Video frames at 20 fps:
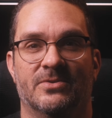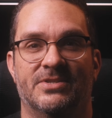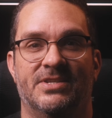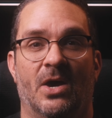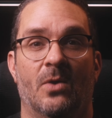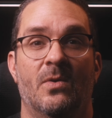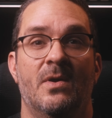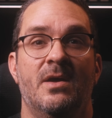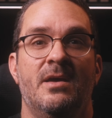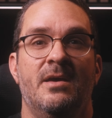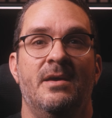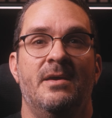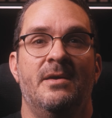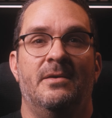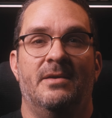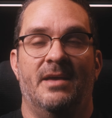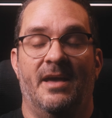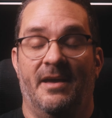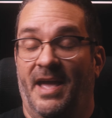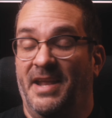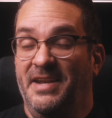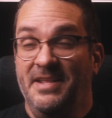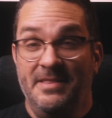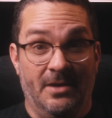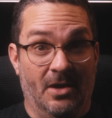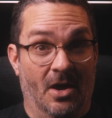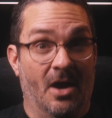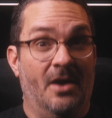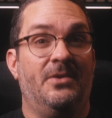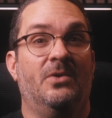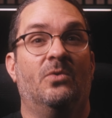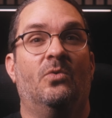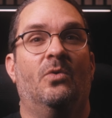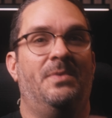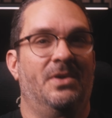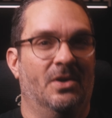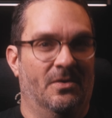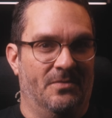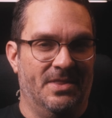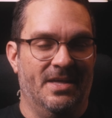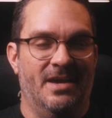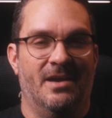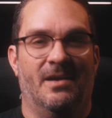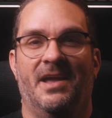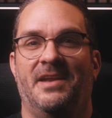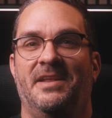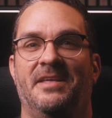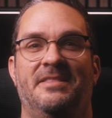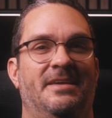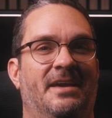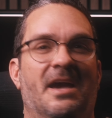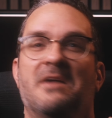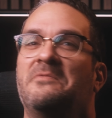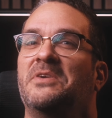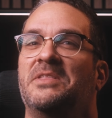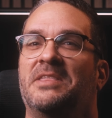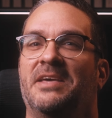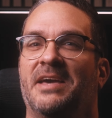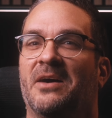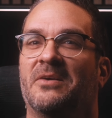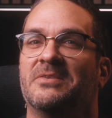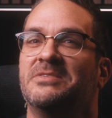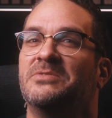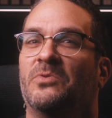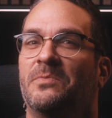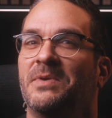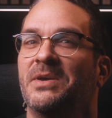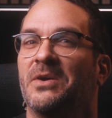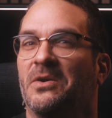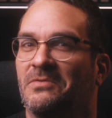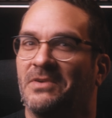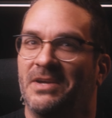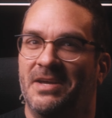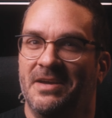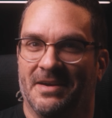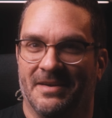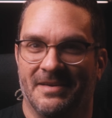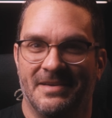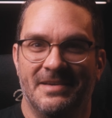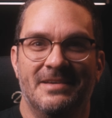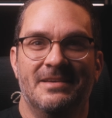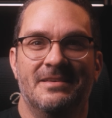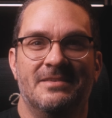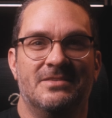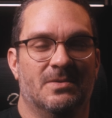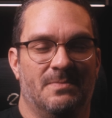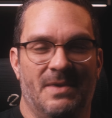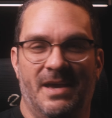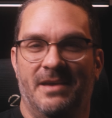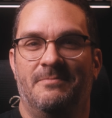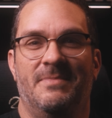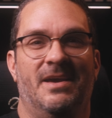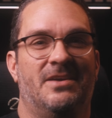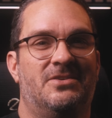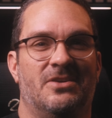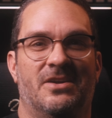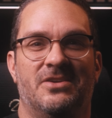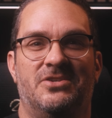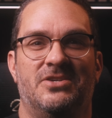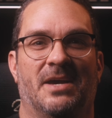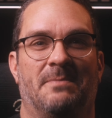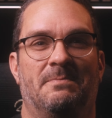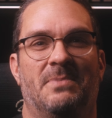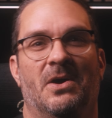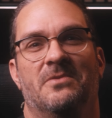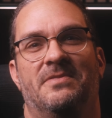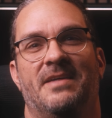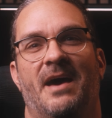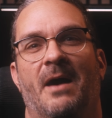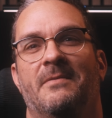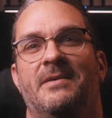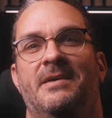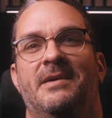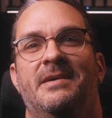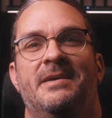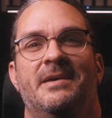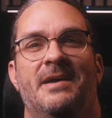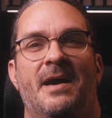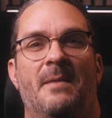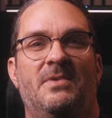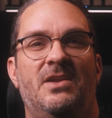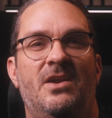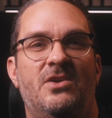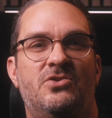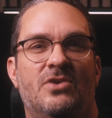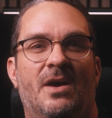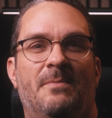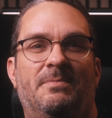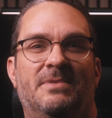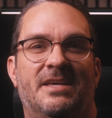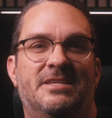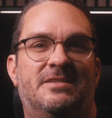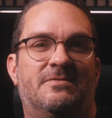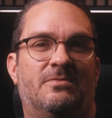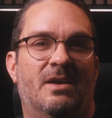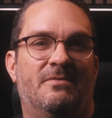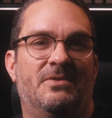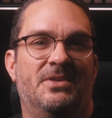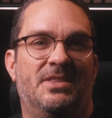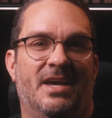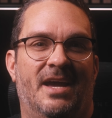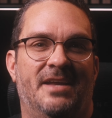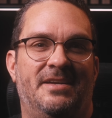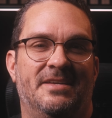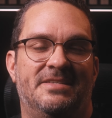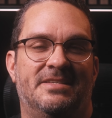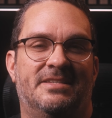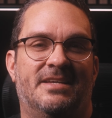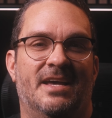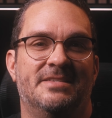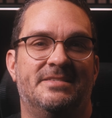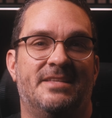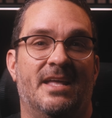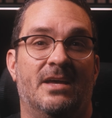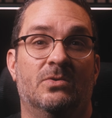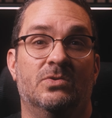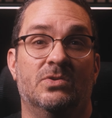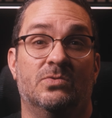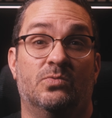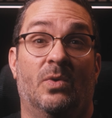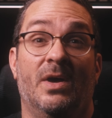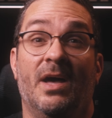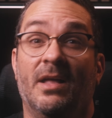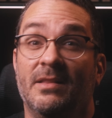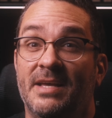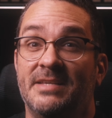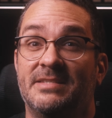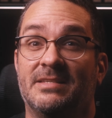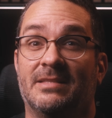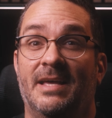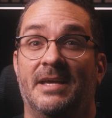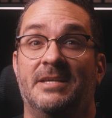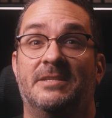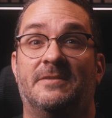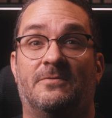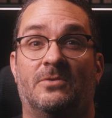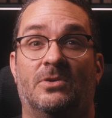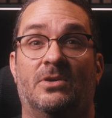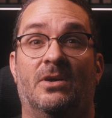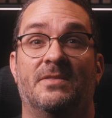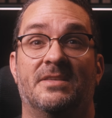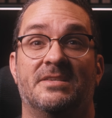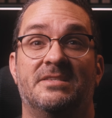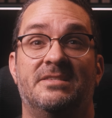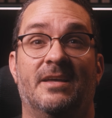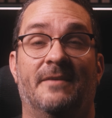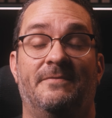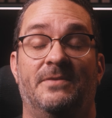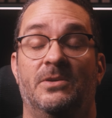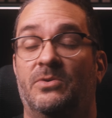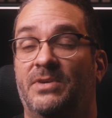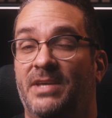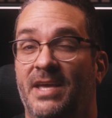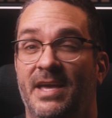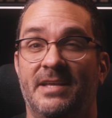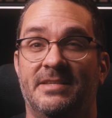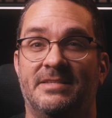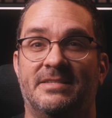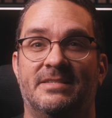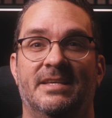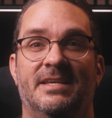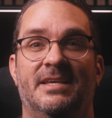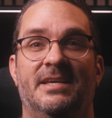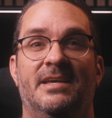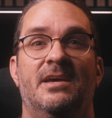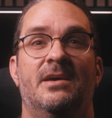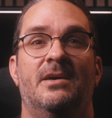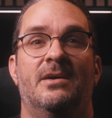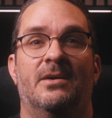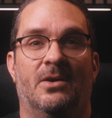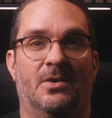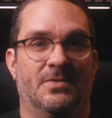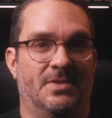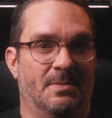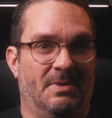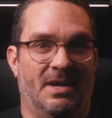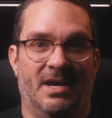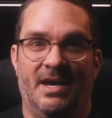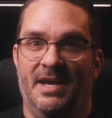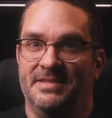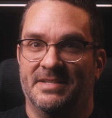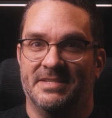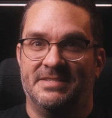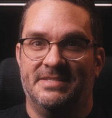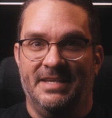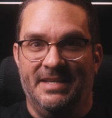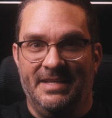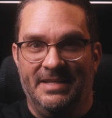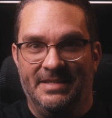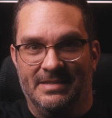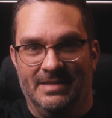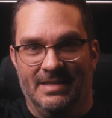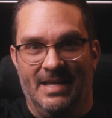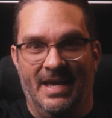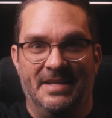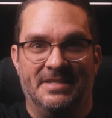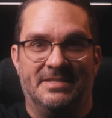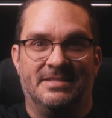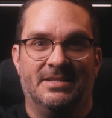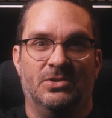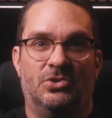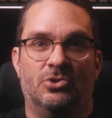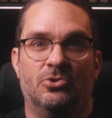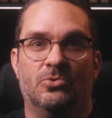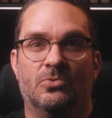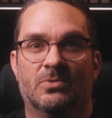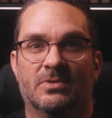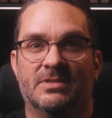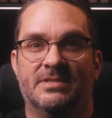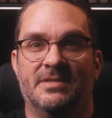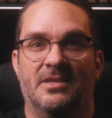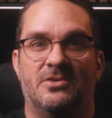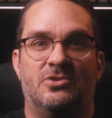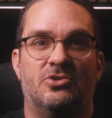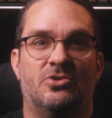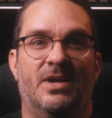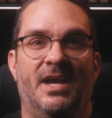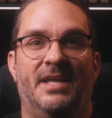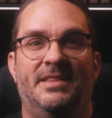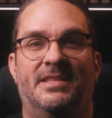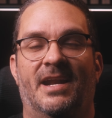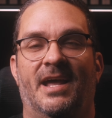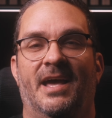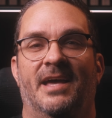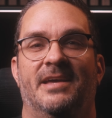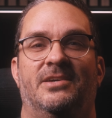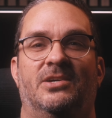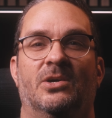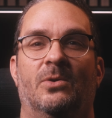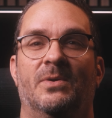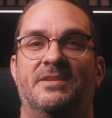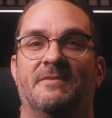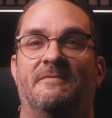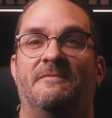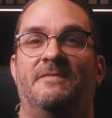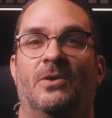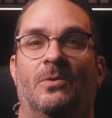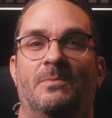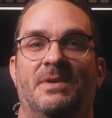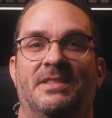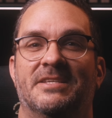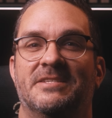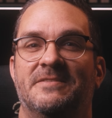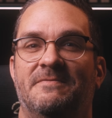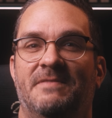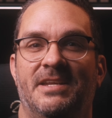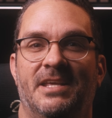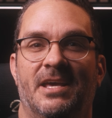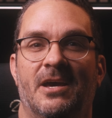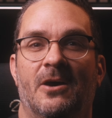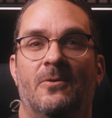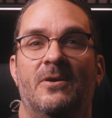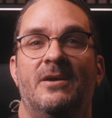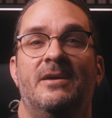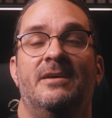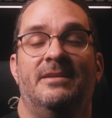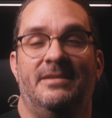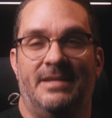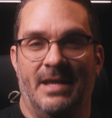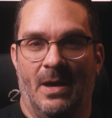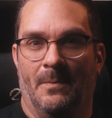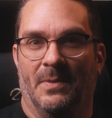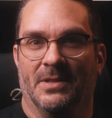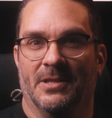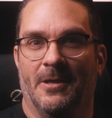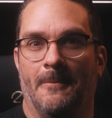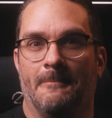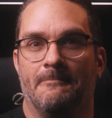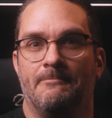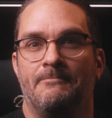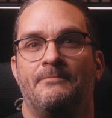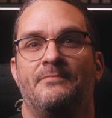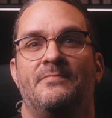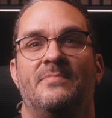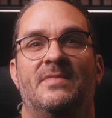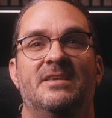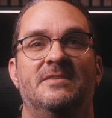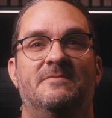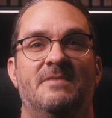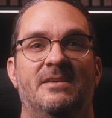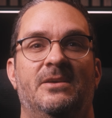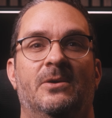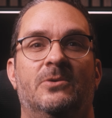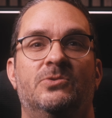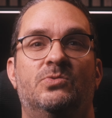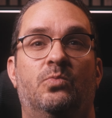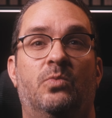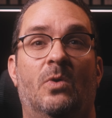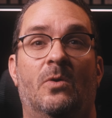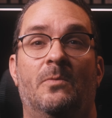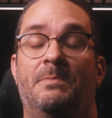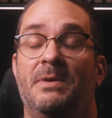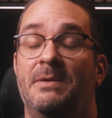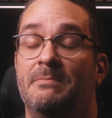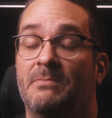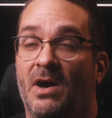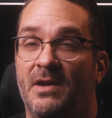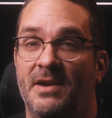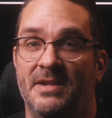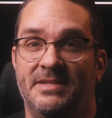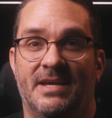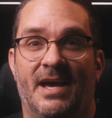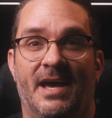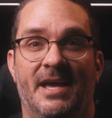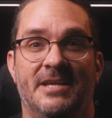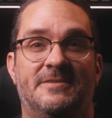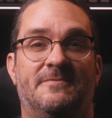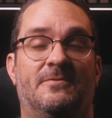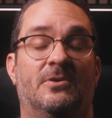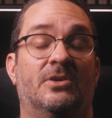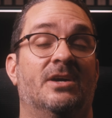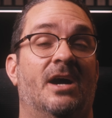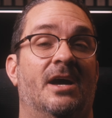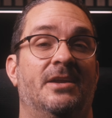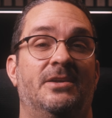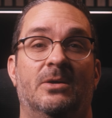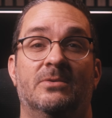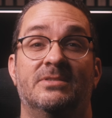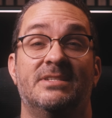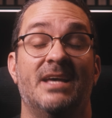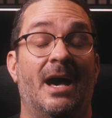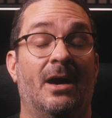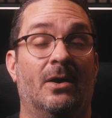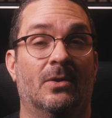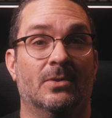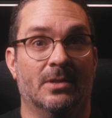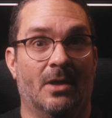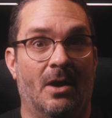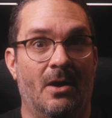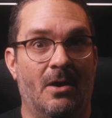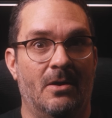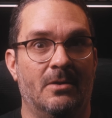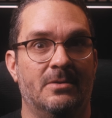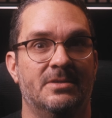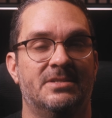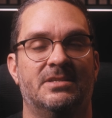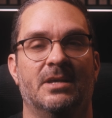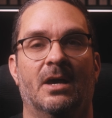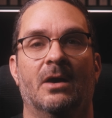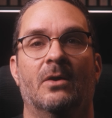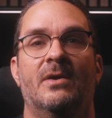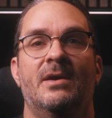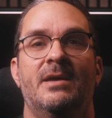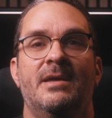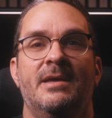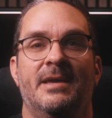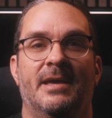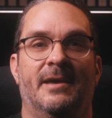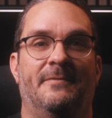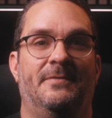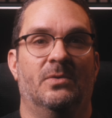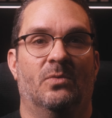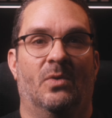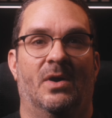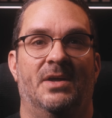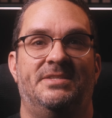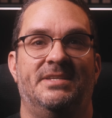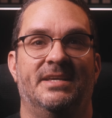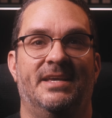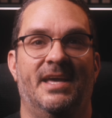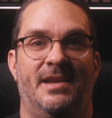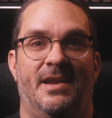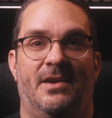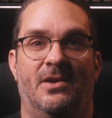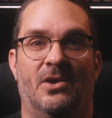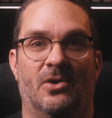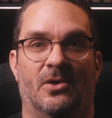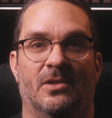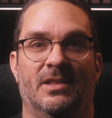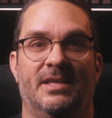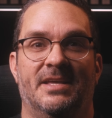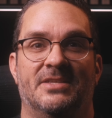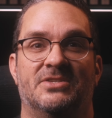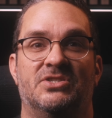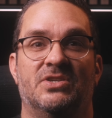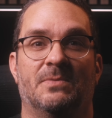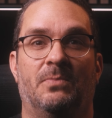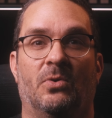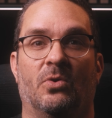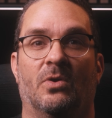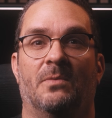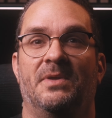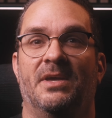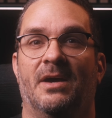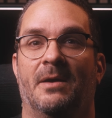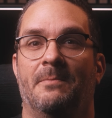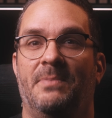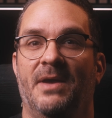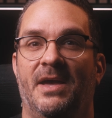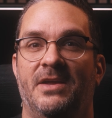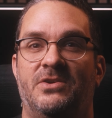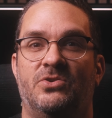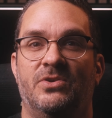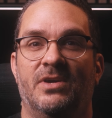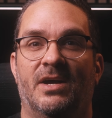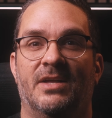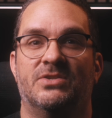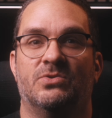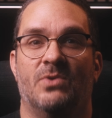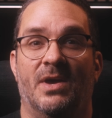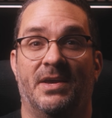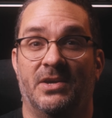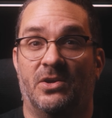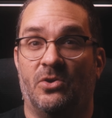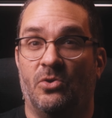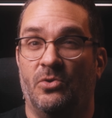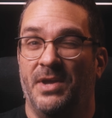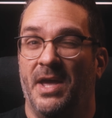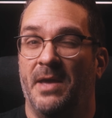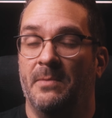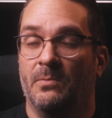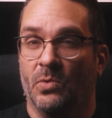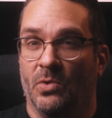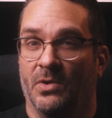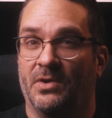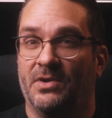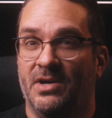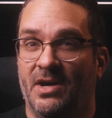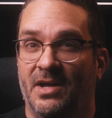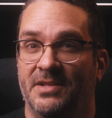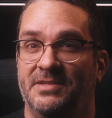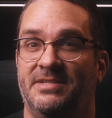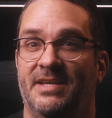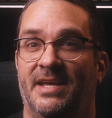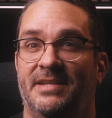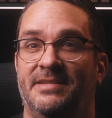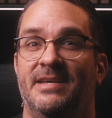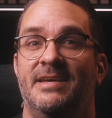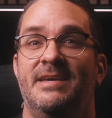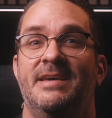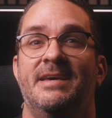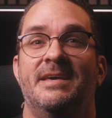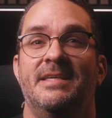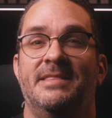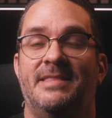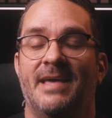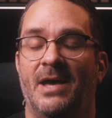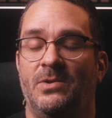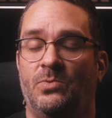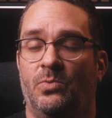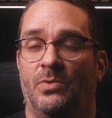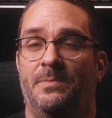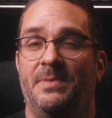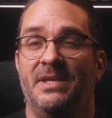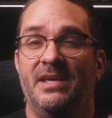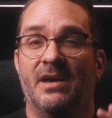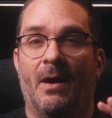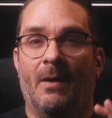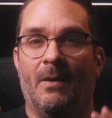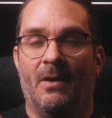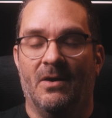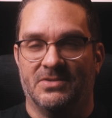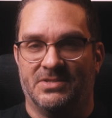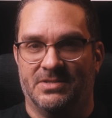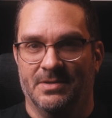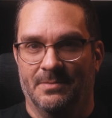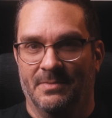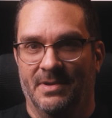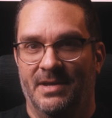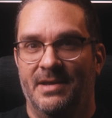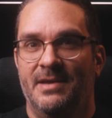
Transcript: So anything audio will be over there, everything else will be over here. So make sure to check both out. I'm gonna drop links for everything I discussed, as well as links for all the stuff you can't see, all the behind the scenes lights and tools of the trade that I go into filming this video down below. These videos won't be monetized for God knows how long, so if you want to get in early and support me on Patreon so I can create more content, that would be awesome.